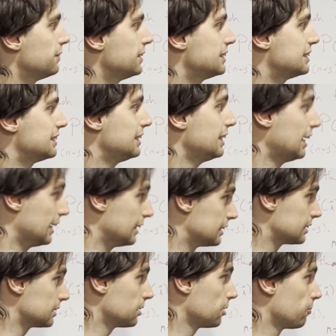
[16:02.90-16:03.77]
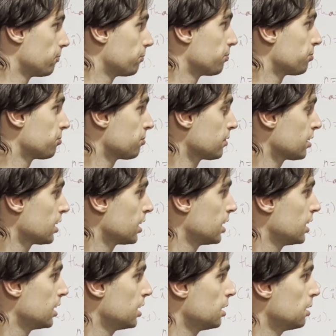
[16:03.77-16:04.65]
is this.
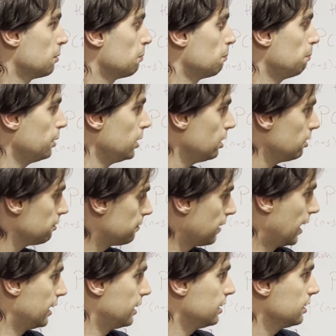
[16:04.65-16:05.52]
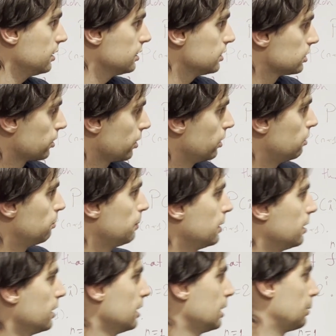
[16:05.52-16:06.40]
P of n is going to
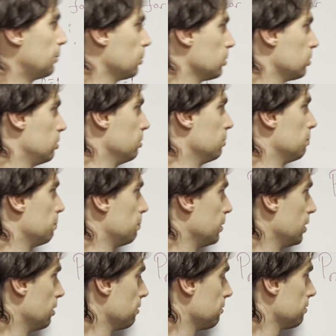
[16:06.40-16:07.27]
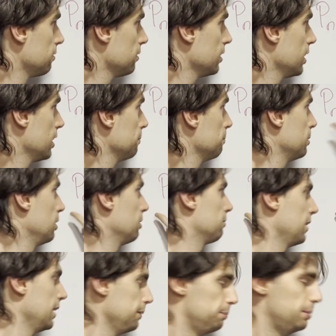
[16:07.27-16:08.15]
be equal to
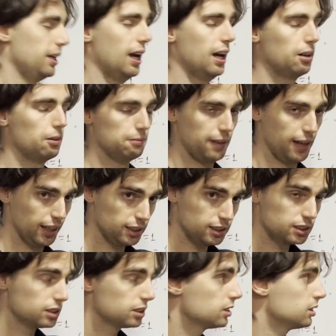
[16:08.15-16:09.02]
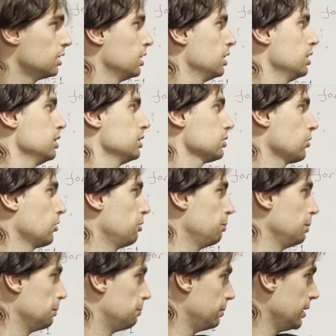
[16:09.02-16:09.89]
Pn of x. It's going
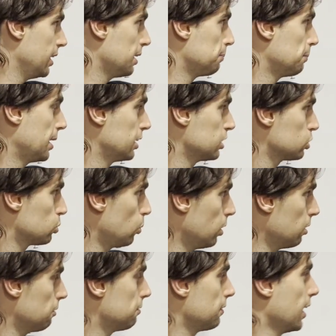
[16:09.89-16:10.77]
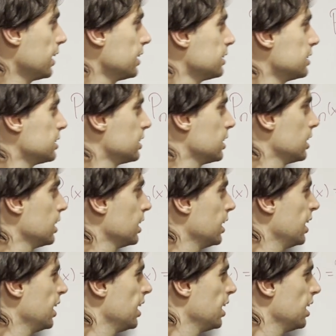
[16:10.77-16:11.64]
to be Pn minus 1 of x
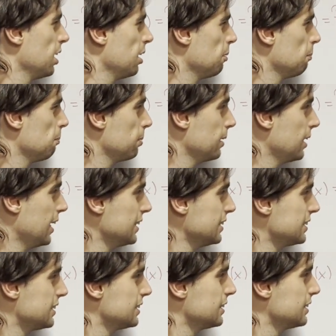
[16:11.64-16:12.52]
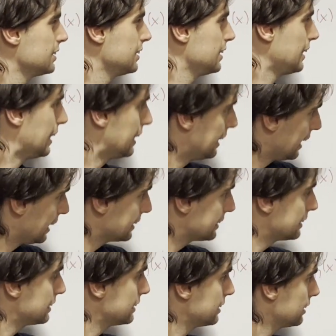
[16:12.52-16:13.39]
plus
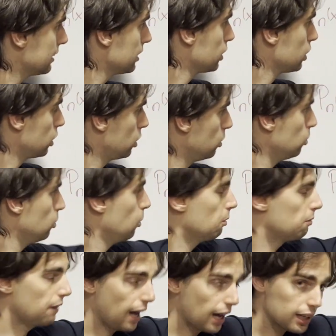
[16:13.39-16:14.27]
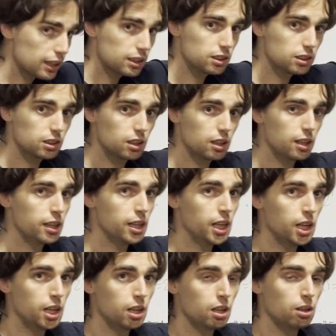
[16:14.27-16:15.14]
this q of x,
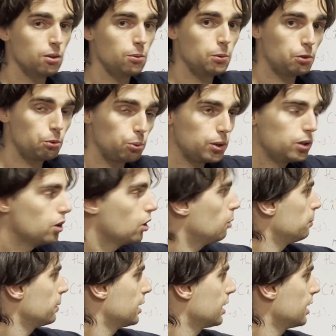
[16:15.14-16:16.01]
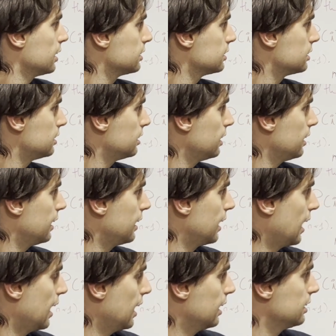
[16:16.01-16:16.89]
which we know because
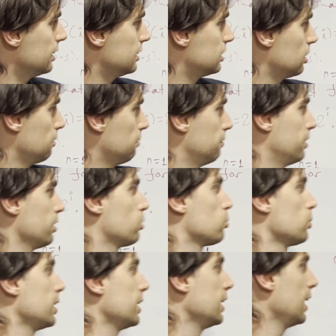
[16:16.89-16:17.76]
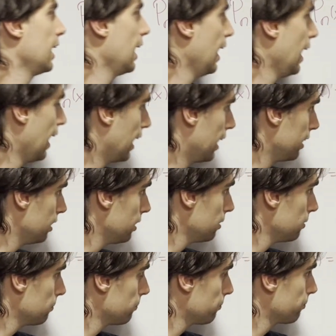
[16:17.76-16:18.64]
it's of degree
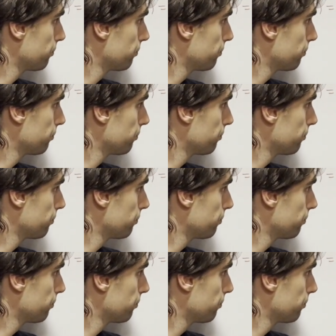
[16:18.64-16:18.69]
n,